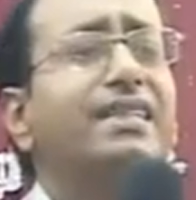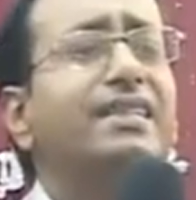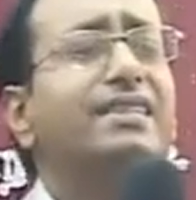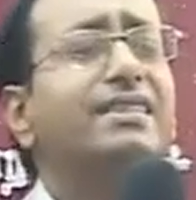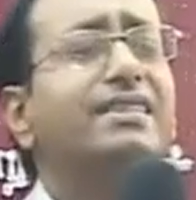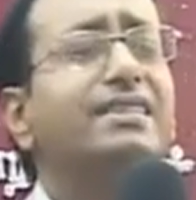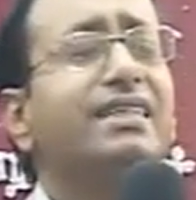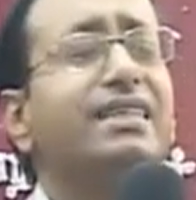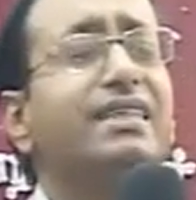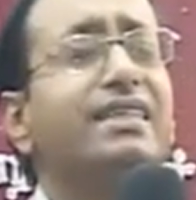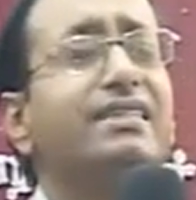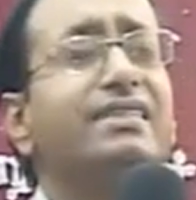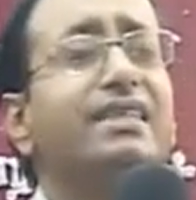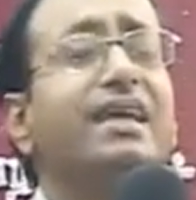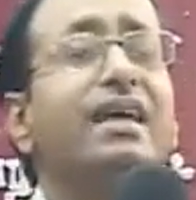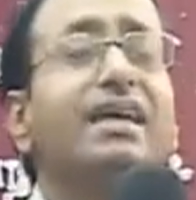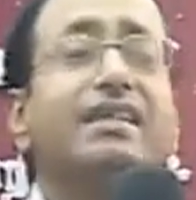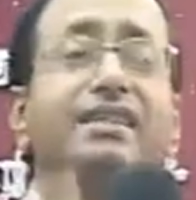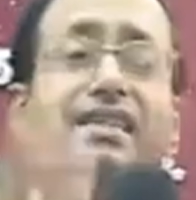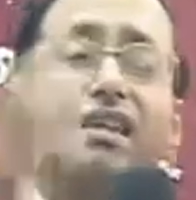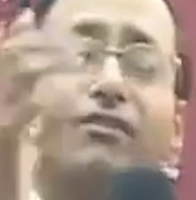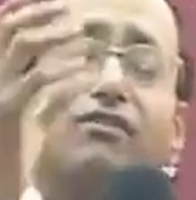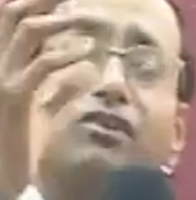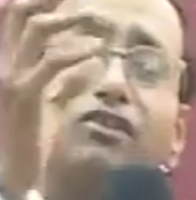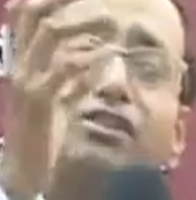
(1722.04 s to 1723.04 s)
10 says,
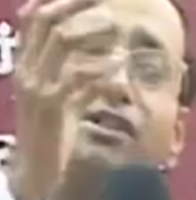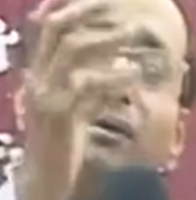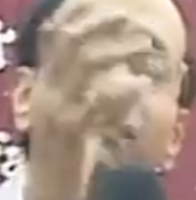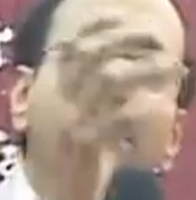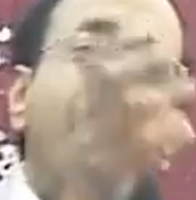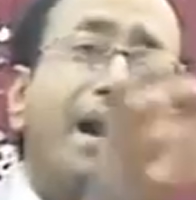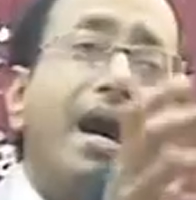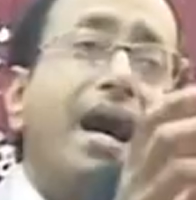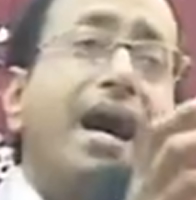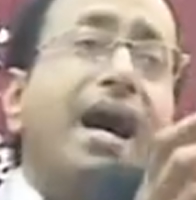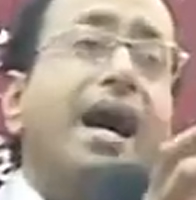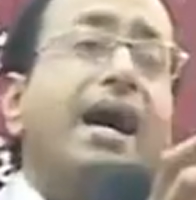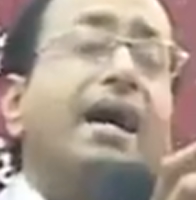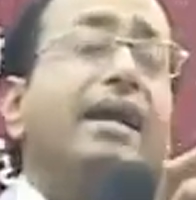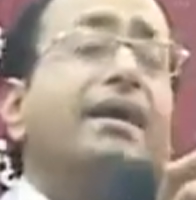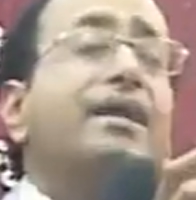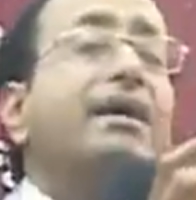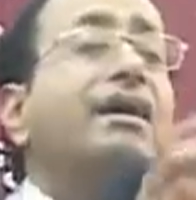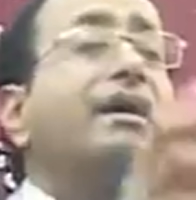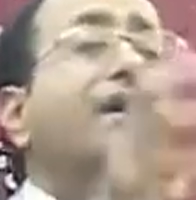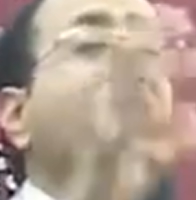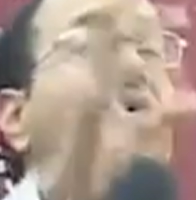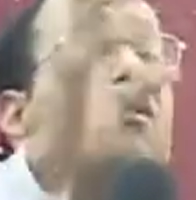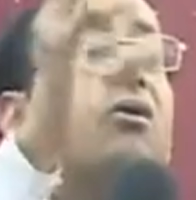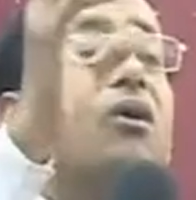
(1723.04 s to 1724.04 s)
there was a man
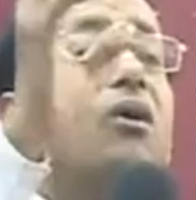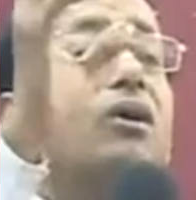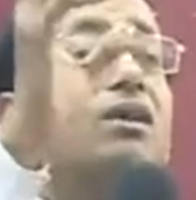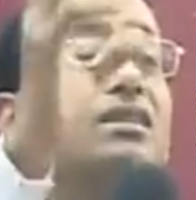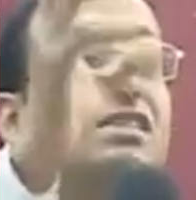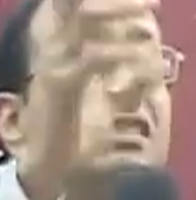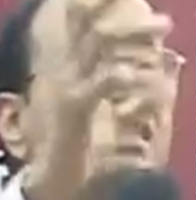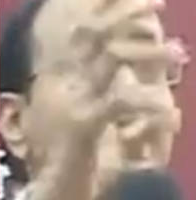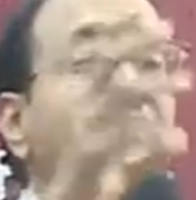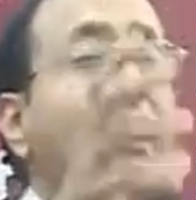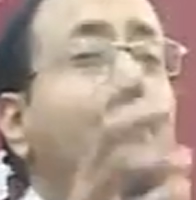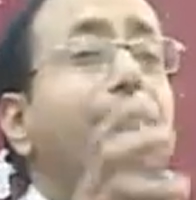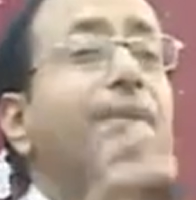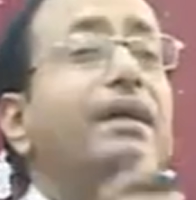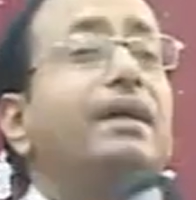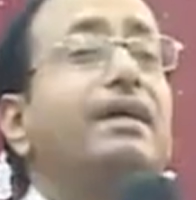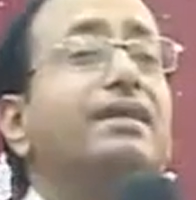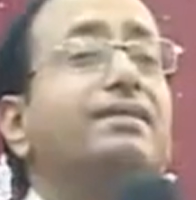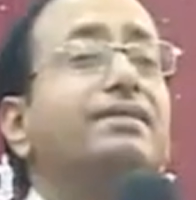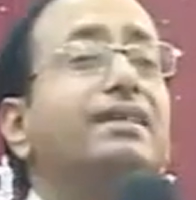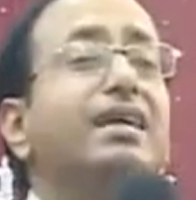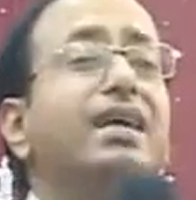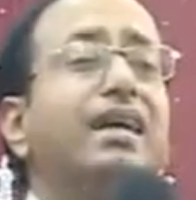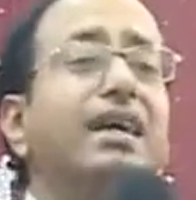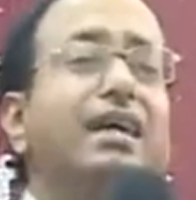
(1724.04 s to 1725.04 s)
called
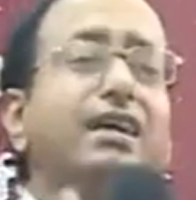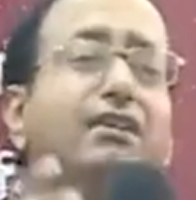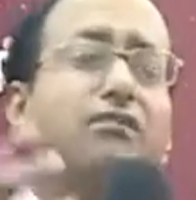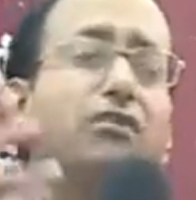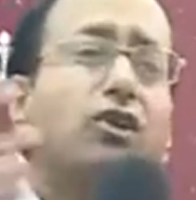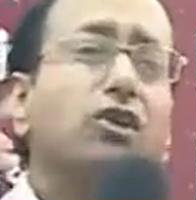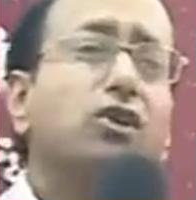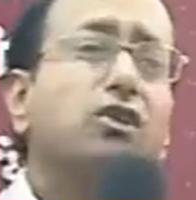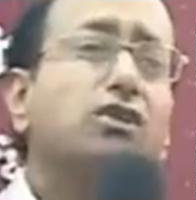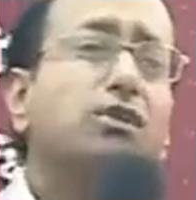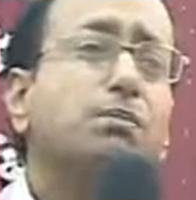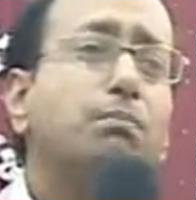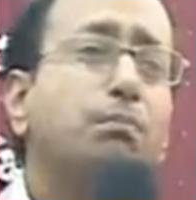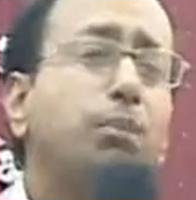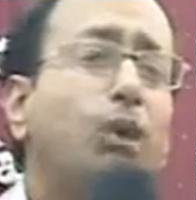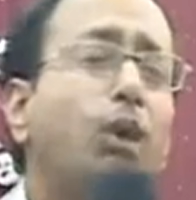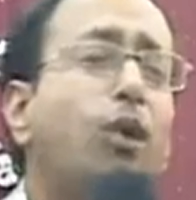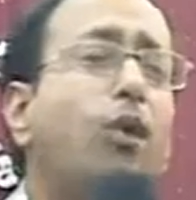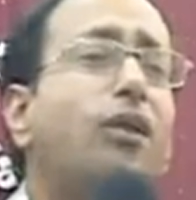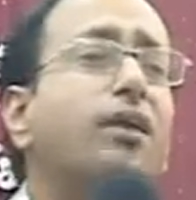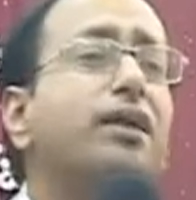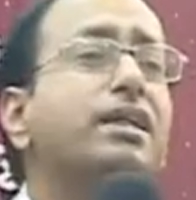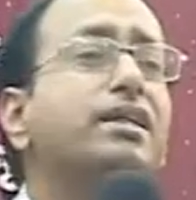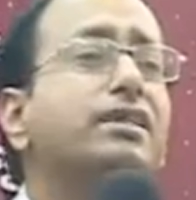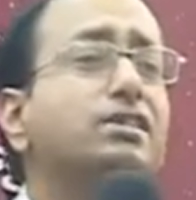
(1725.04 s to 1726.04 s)
Jabez. He was
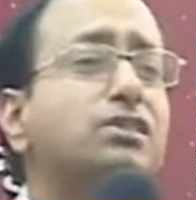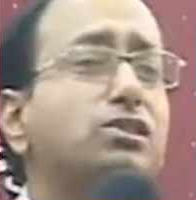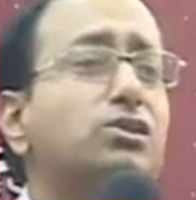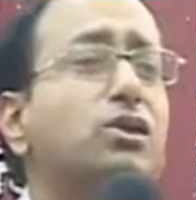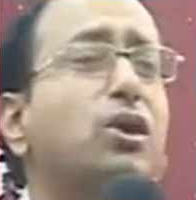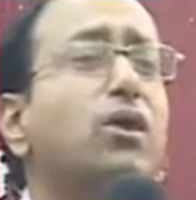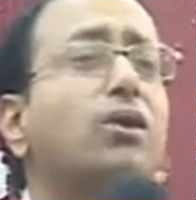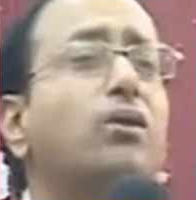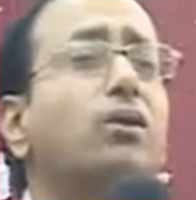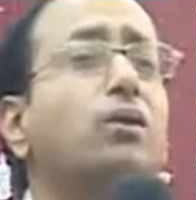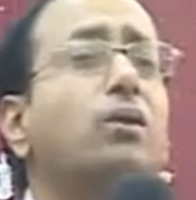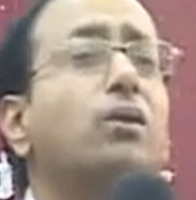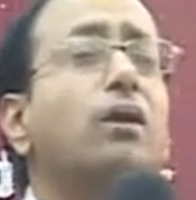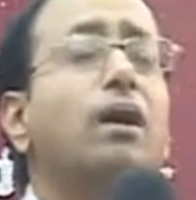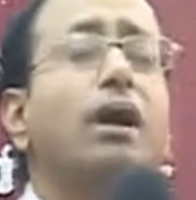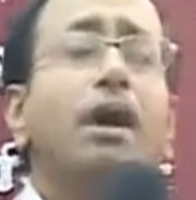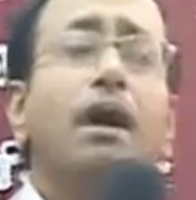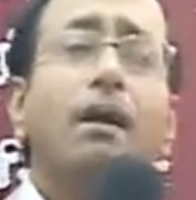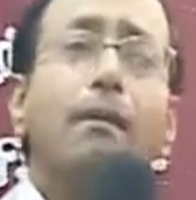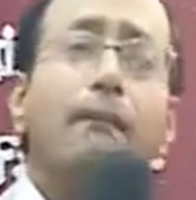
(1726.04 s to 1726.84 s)
born in sorrow.